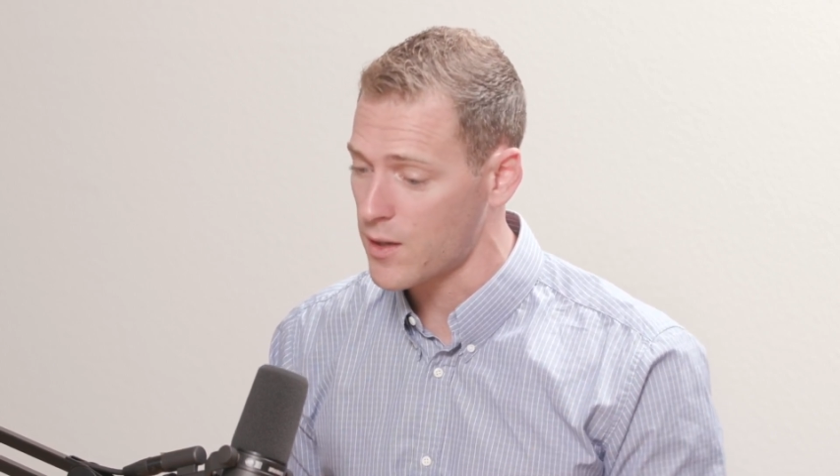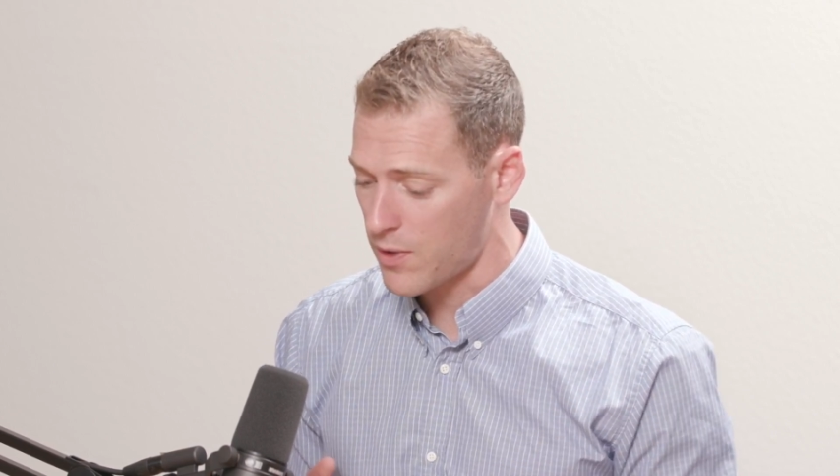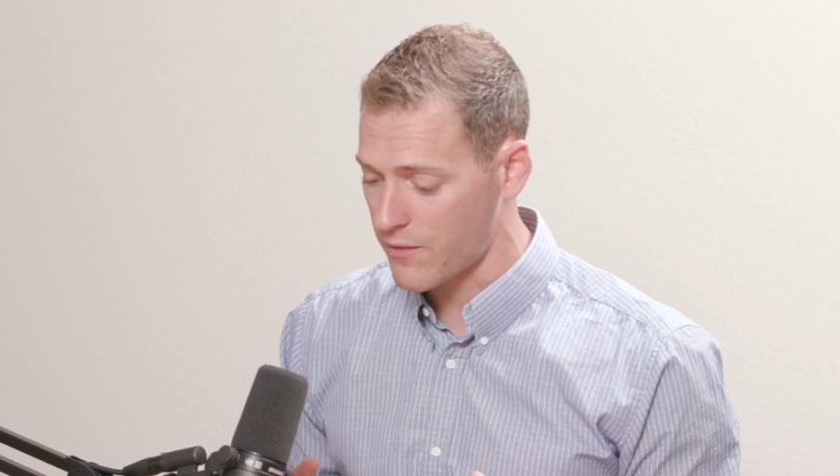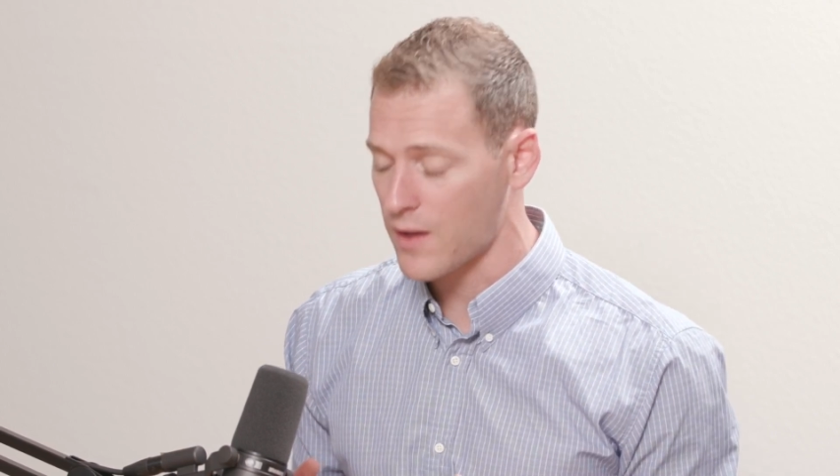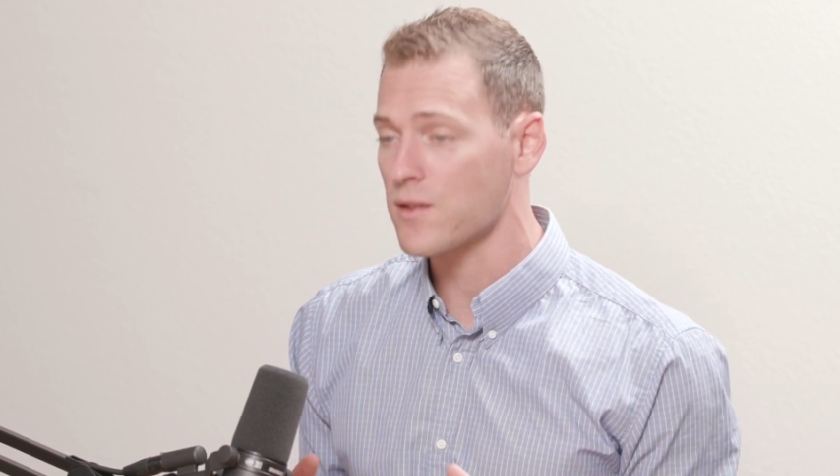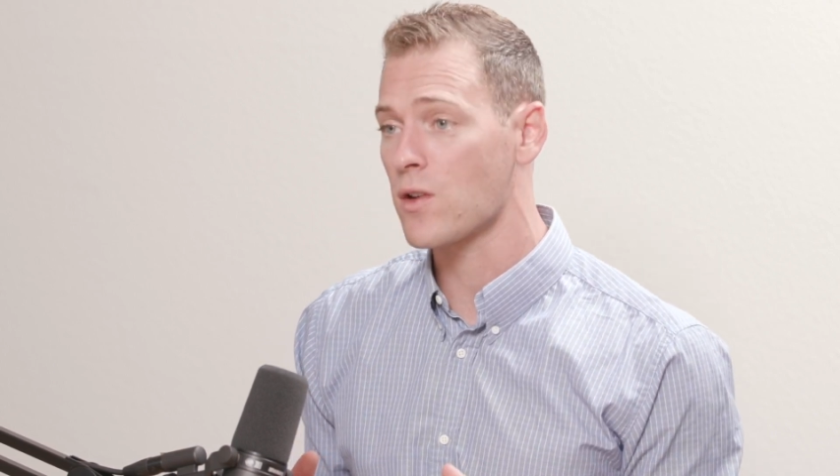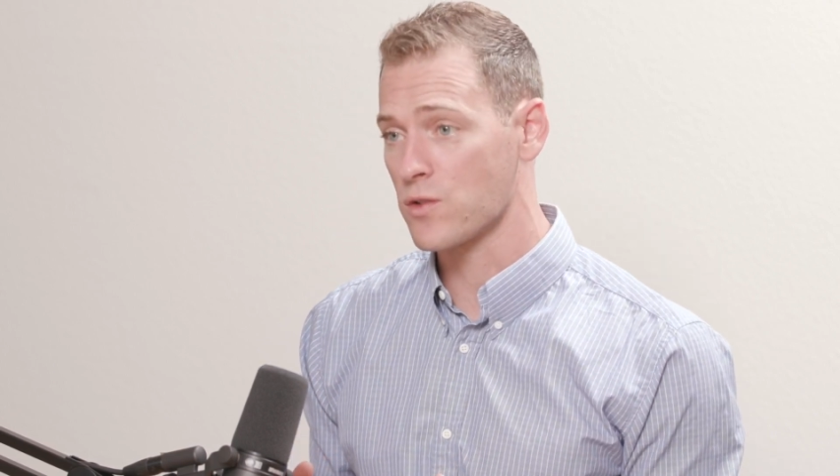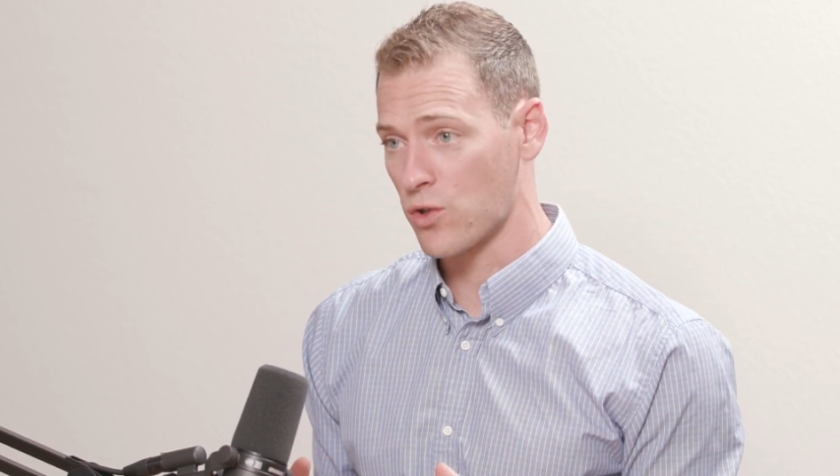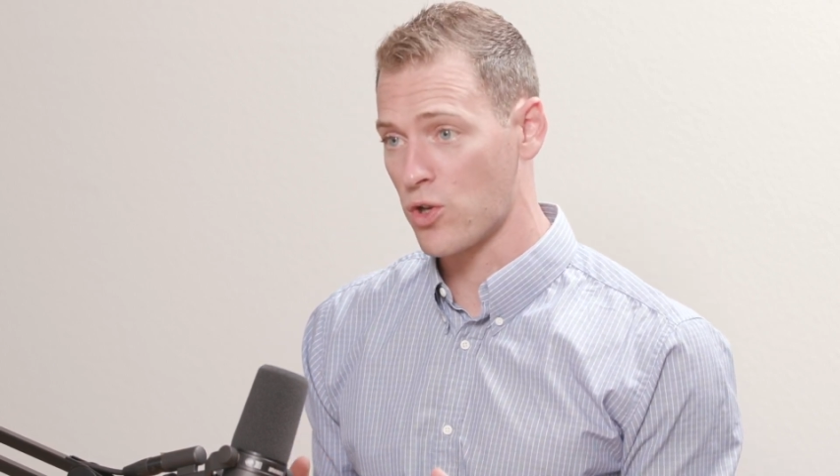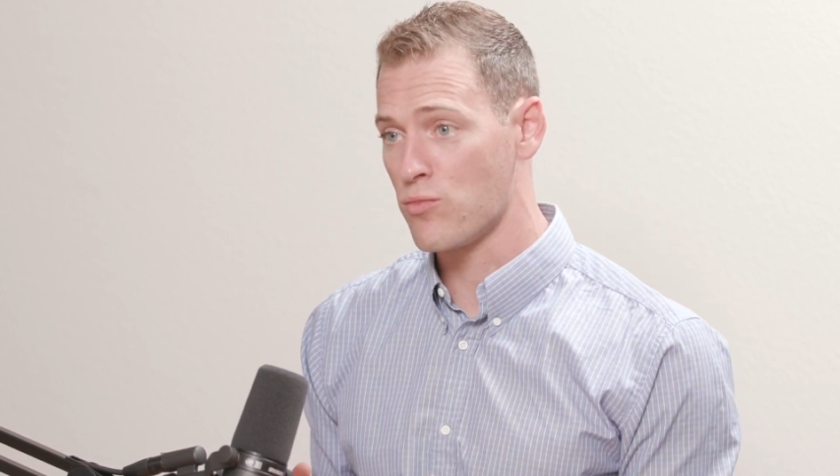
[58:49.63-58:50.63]
but I've got this
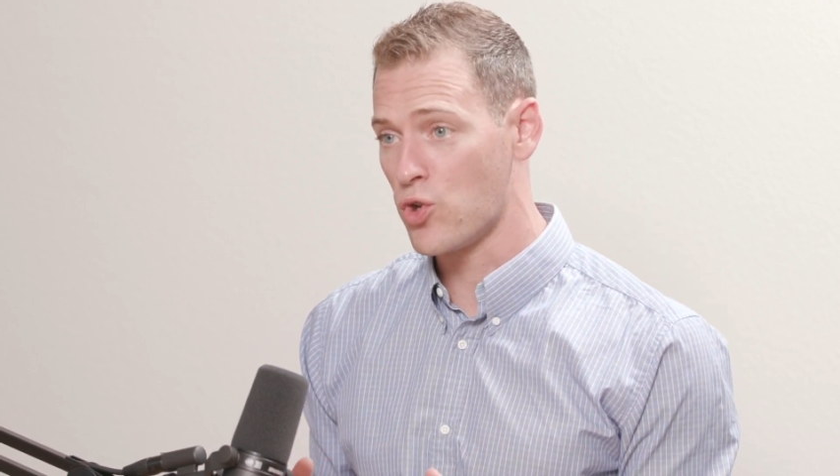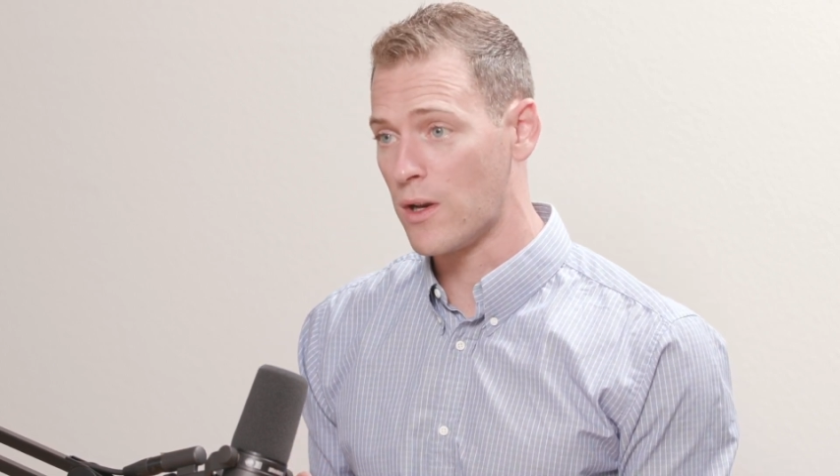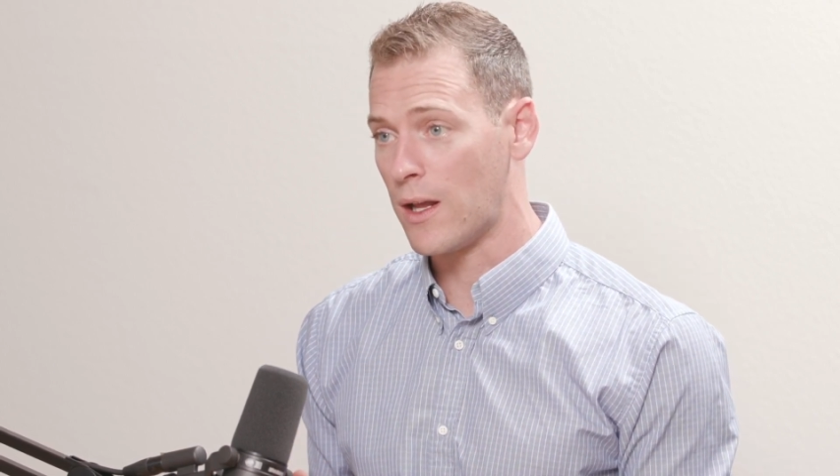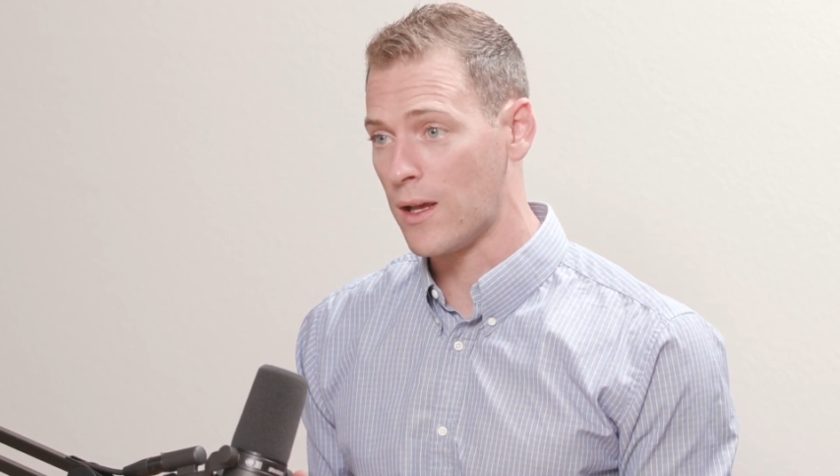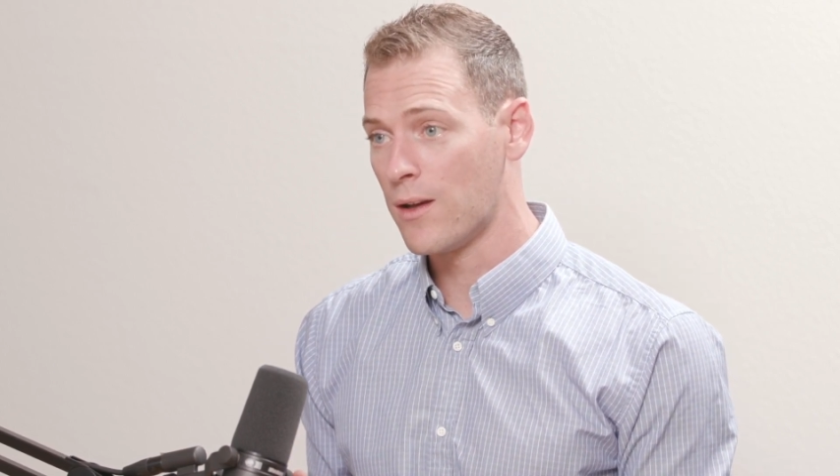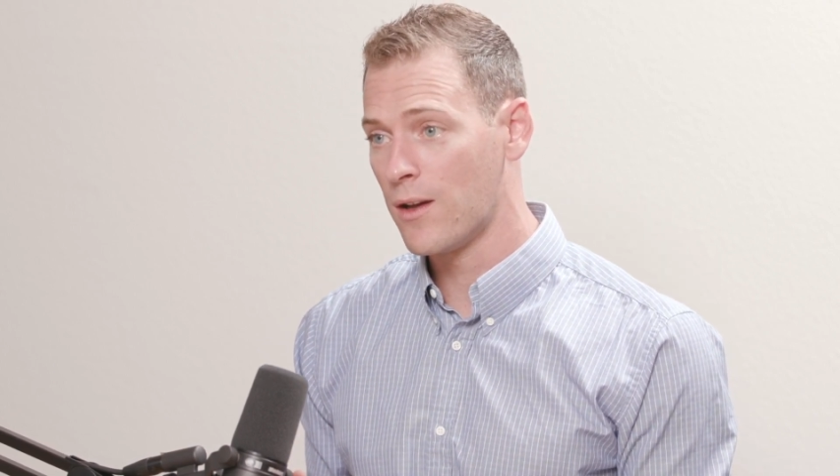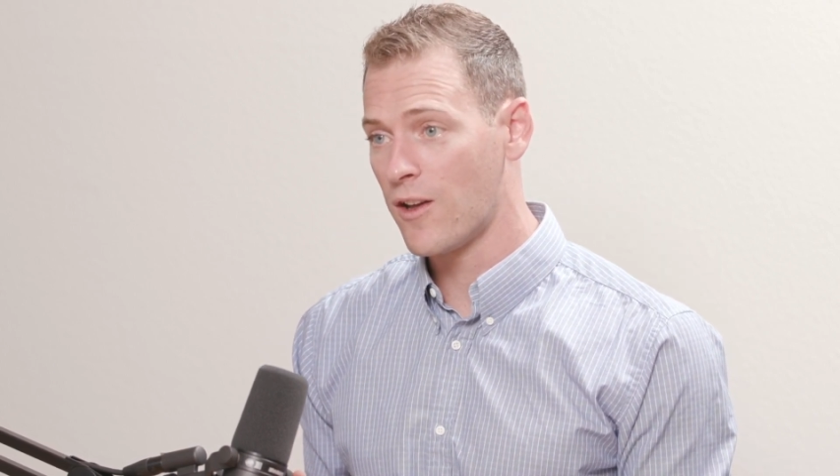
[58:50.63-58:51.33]
also community